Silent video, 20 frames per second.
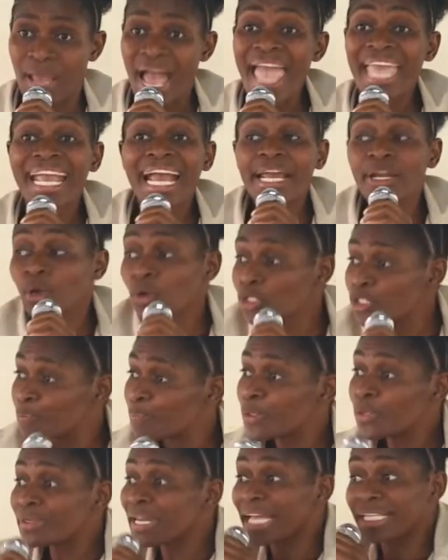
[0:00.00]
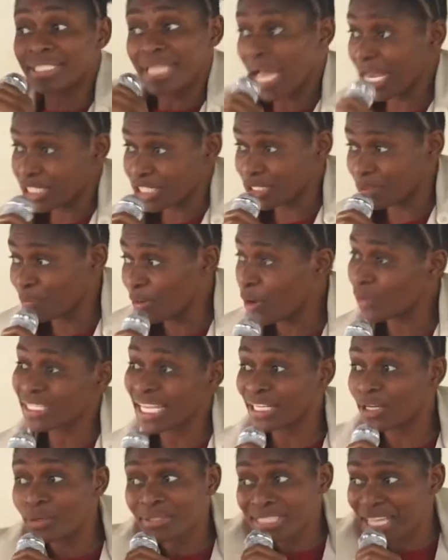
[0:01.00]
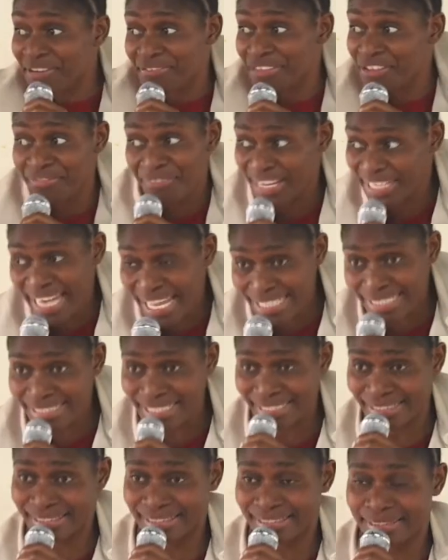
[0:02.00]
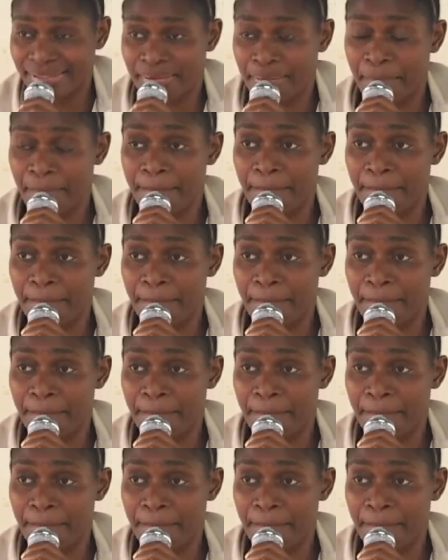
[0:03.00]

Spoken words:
I cannot build a church because I don't have the finances.